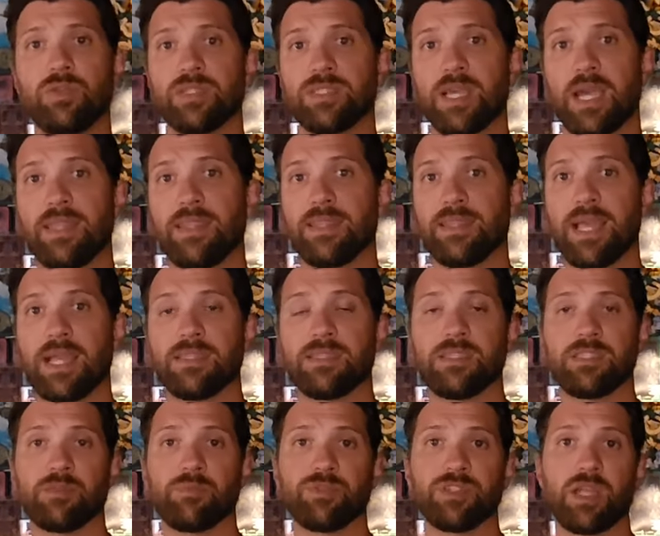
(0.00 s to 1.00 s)
decide that that
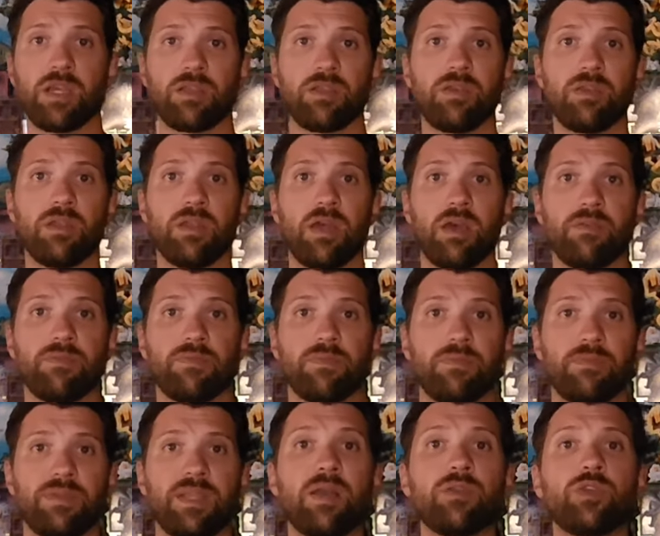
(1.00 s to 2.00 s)
system's not good enough.
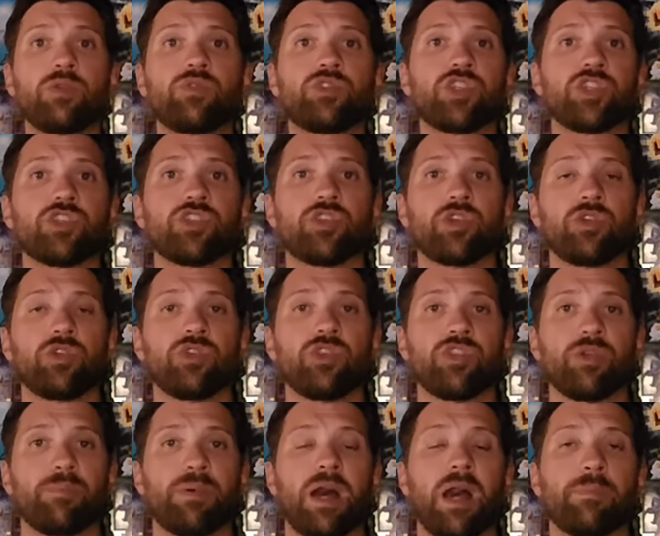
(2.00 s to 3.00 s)
Now you just turned
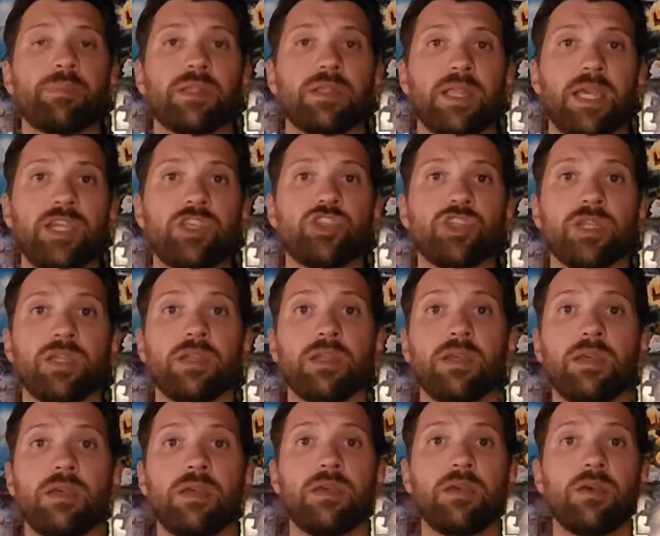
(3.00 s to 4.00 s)
the population
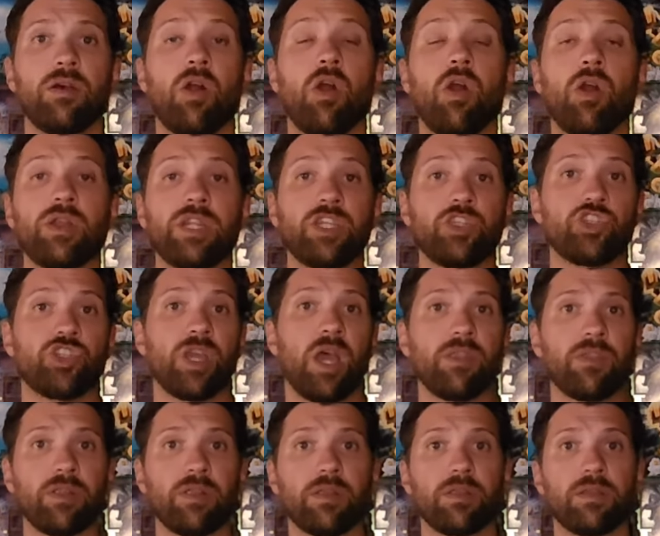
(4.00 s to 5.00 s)
on each
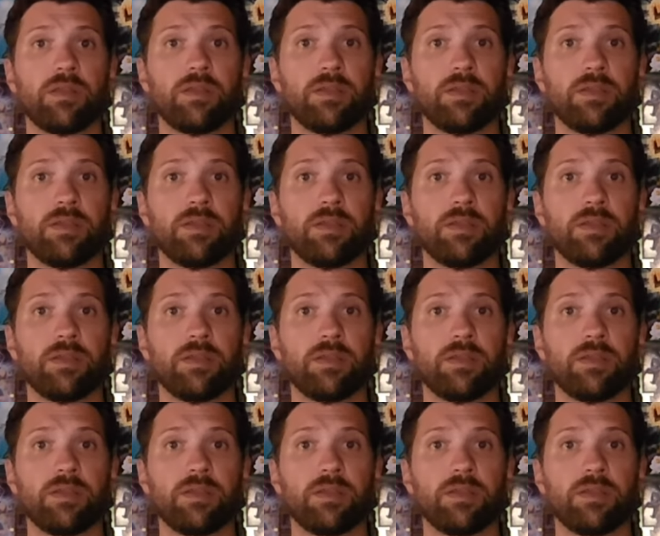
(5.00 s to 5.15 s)
other